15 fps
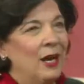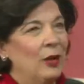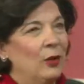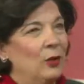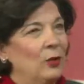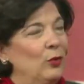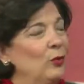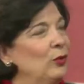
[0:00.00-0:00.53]

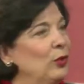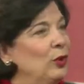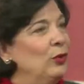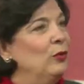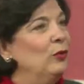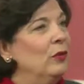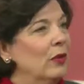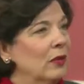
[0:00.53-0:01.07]
Who do you
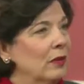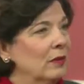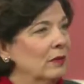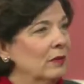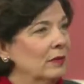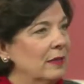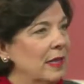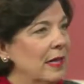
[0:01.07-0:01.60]

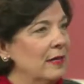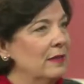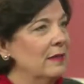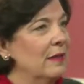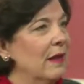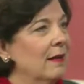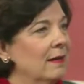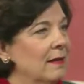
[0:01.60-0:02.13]
know has
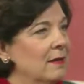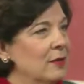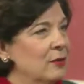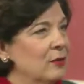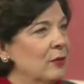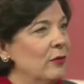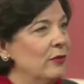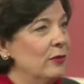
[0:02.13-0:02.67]
not listened
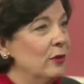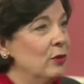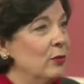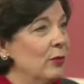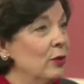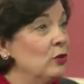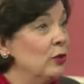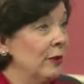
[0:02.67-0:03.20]
to their
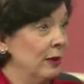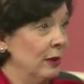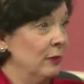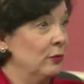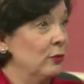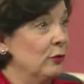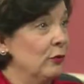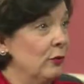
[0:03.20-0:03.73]
intuition and
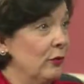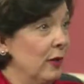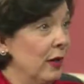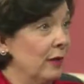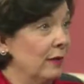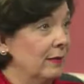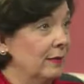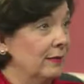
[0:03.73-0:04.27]
lived to regret
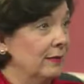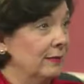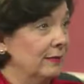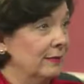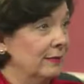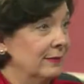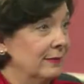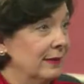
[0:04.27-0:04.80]
it?
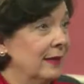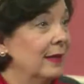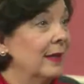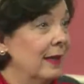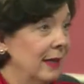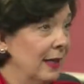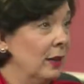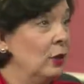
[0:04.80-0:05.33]

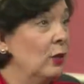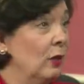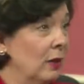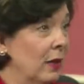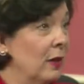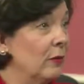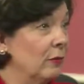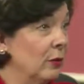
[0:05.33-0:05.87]
I know a
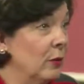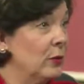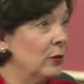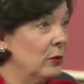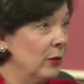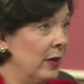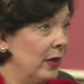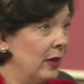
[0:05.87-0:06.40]
lot of folks
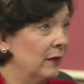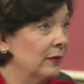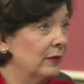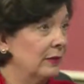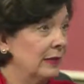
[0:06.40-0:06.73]
who have.